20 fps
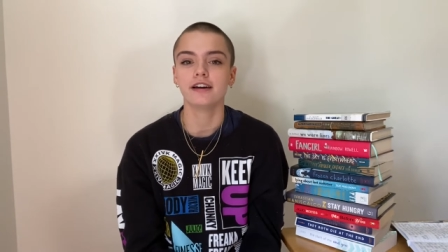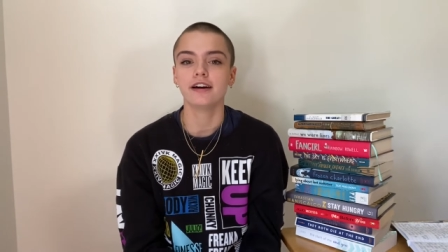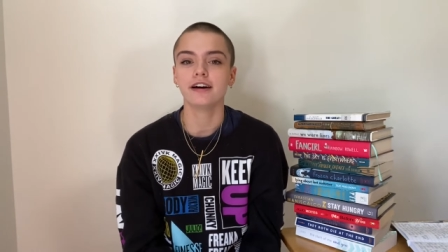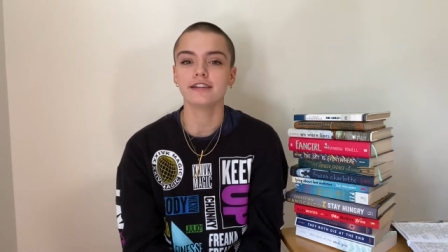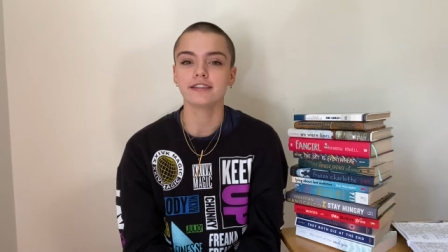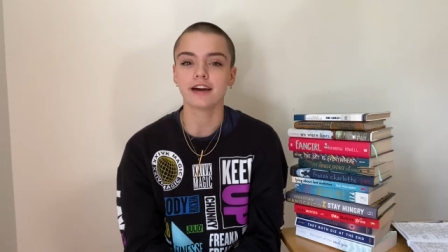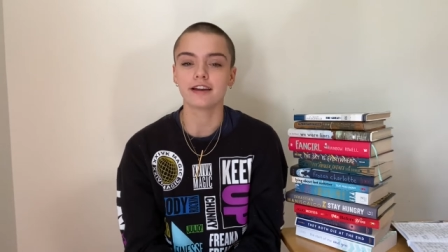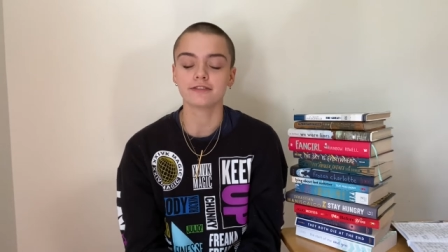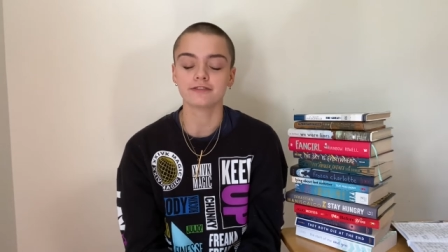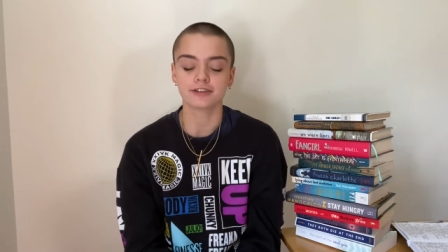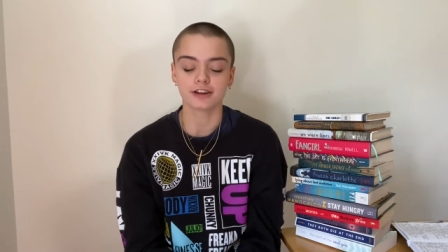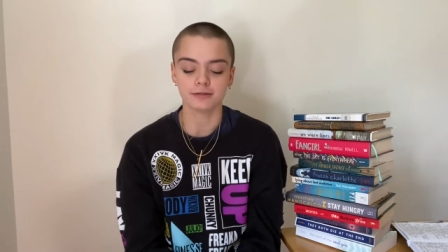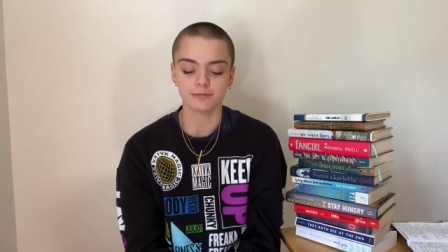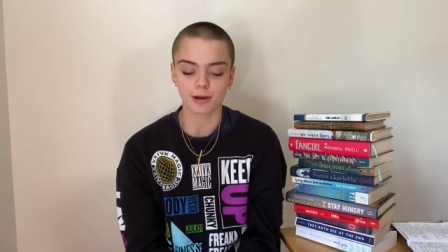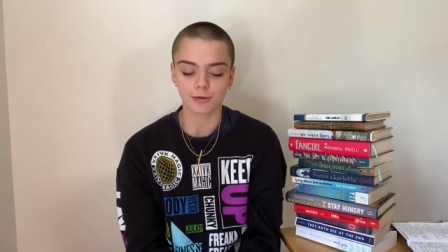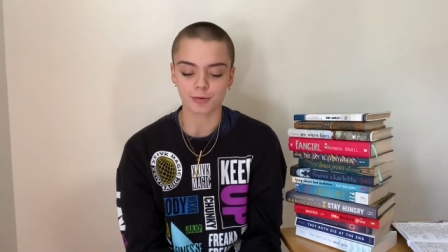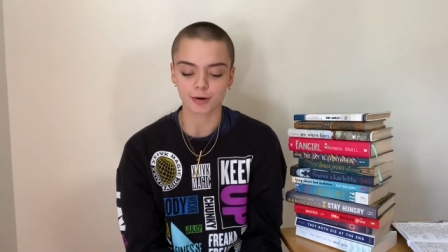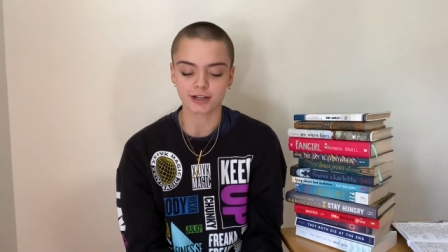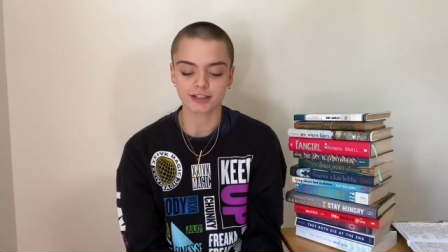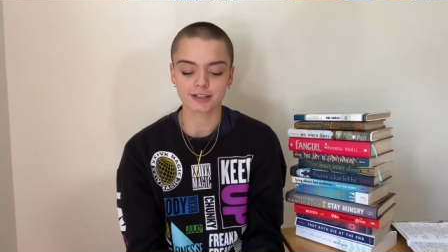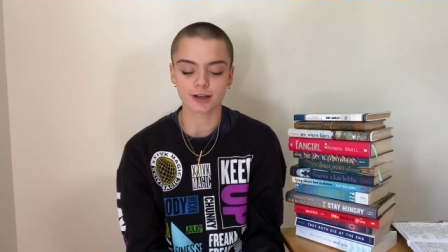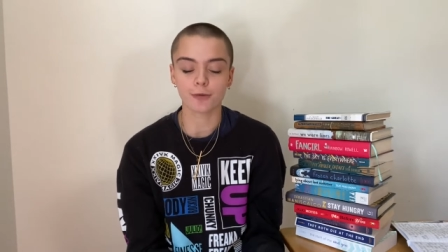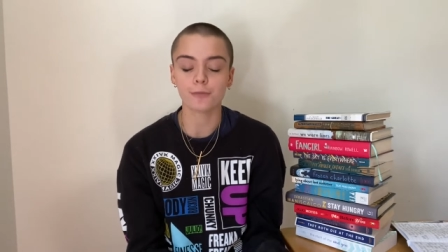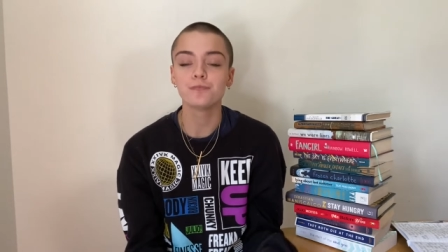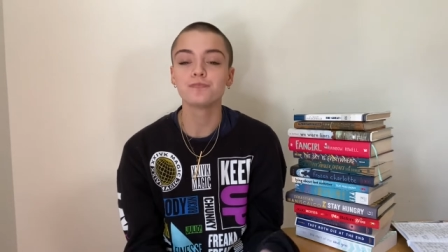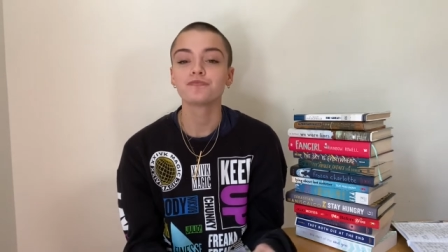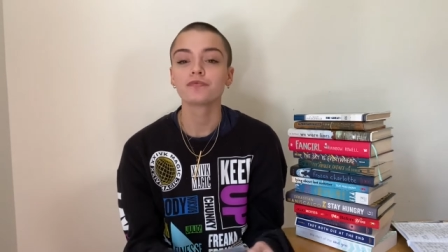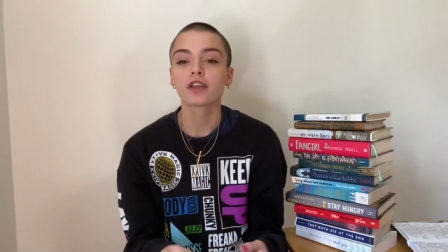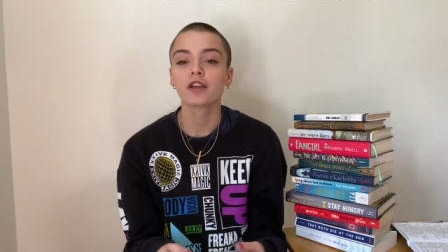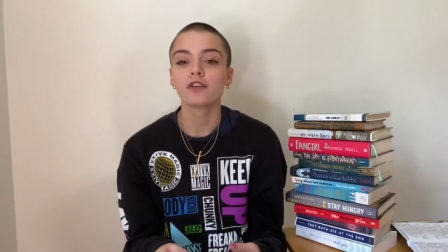a lot of good memories so
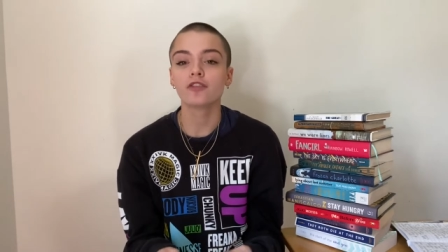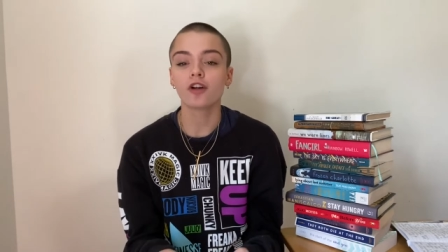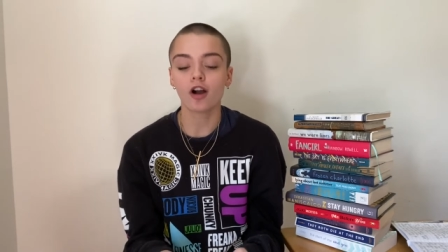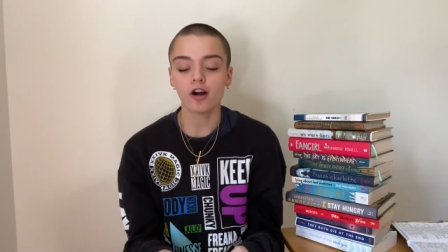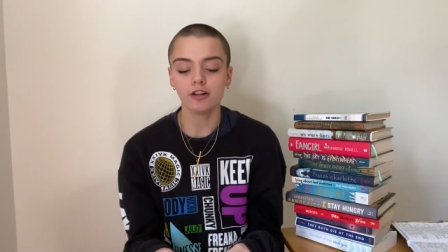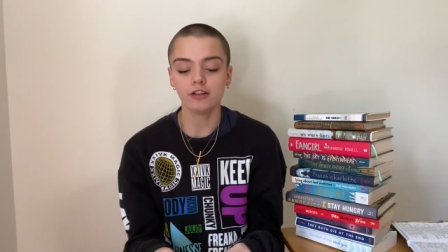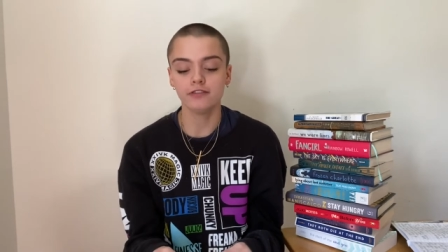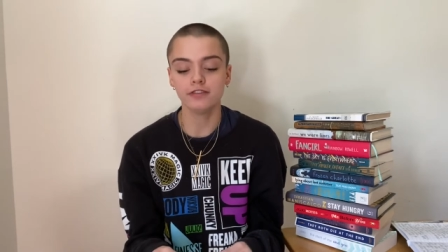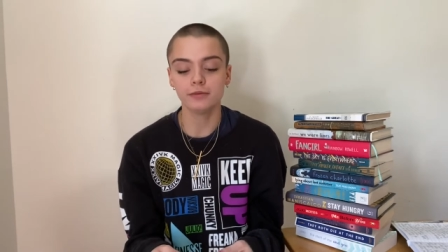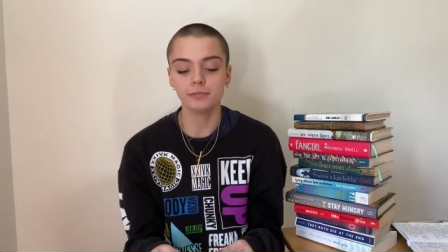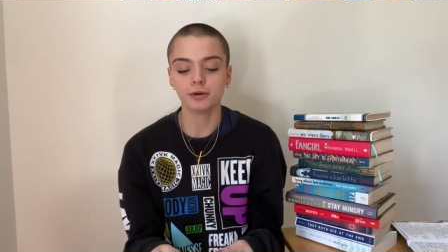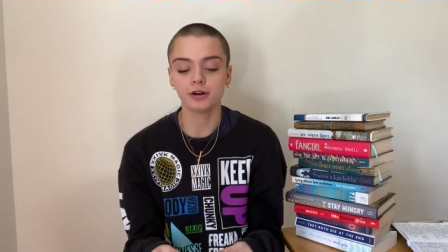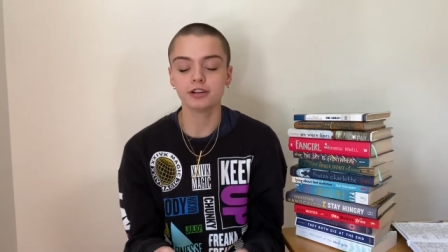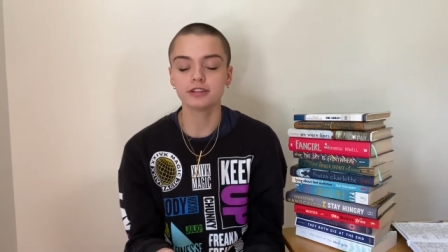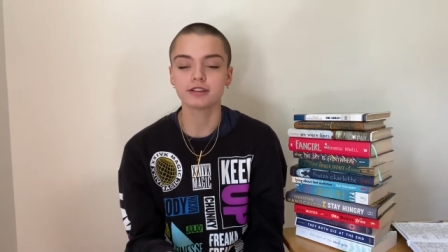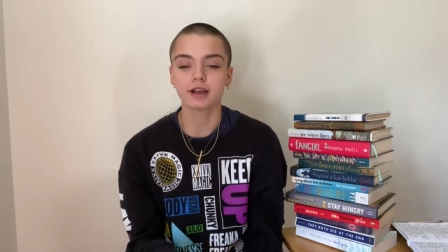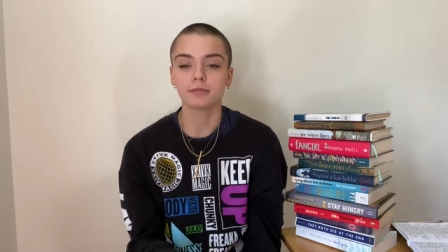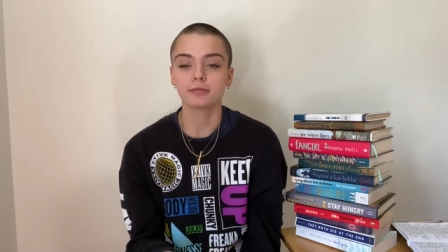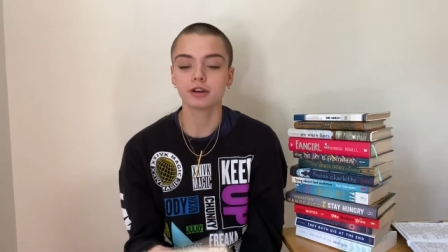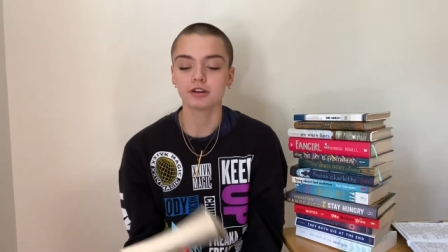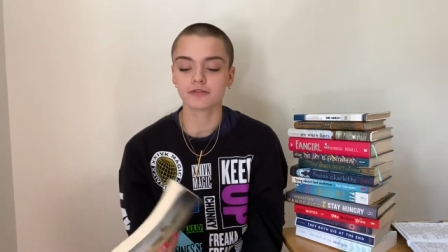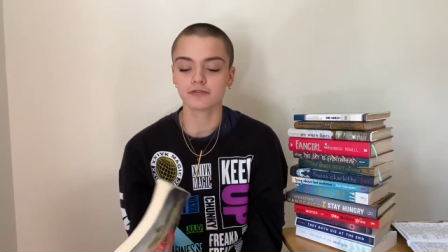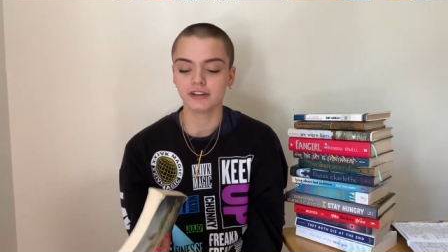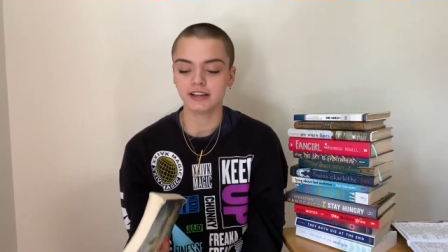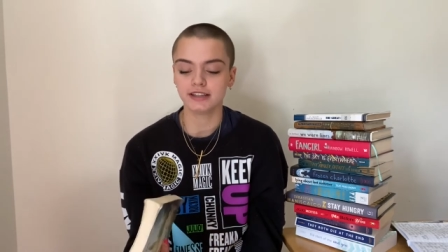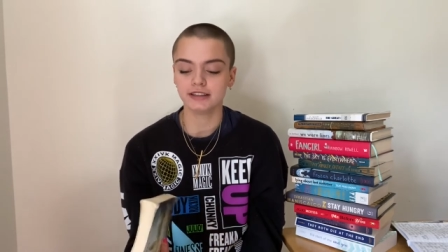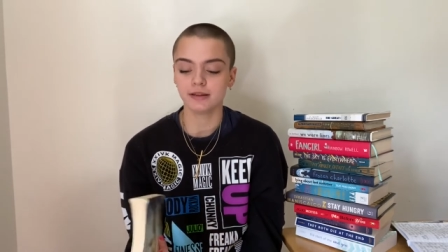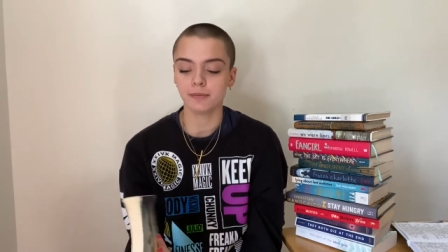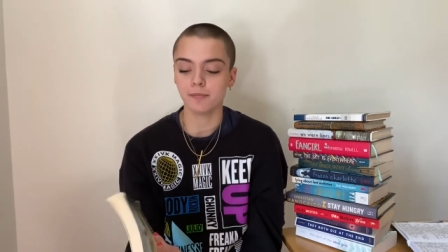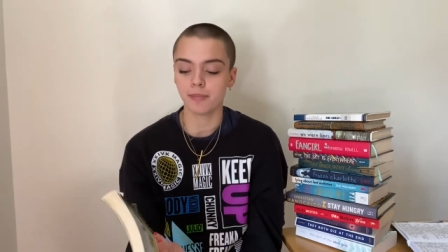for all of the books I'm gonna
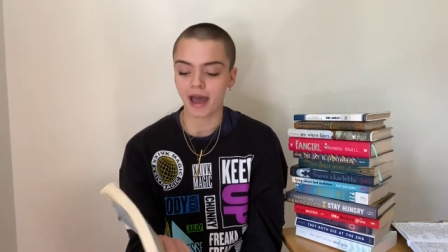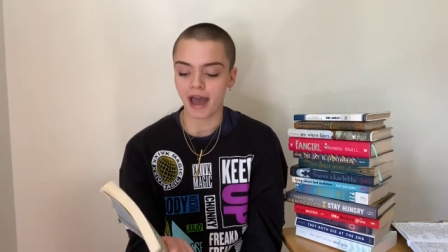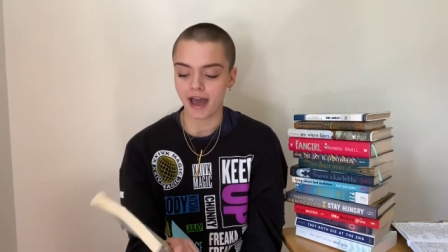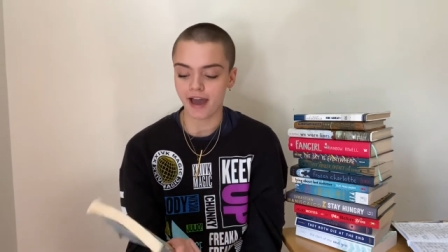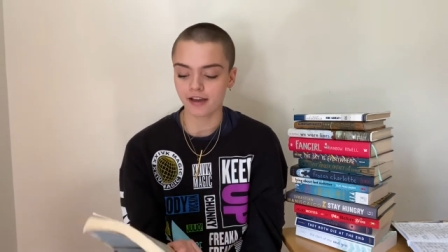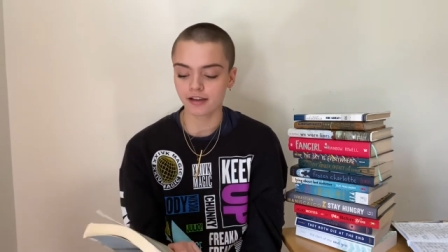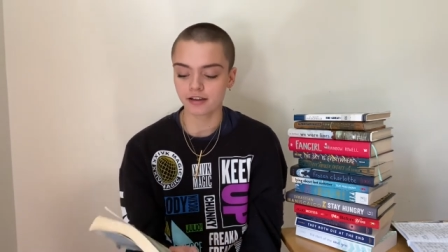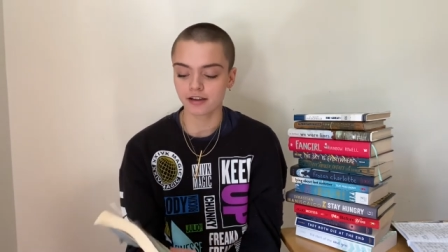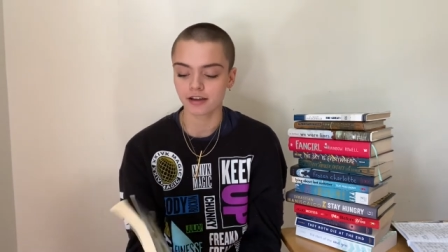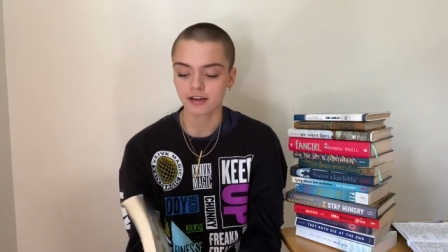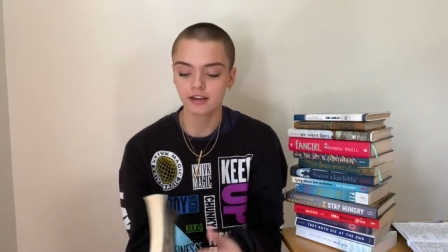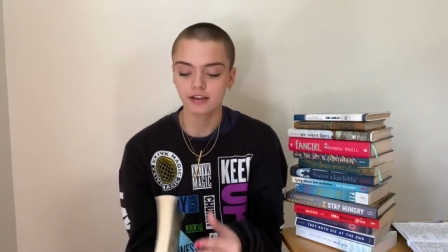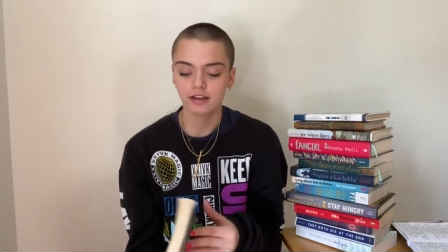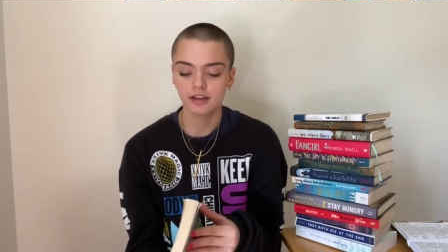read the back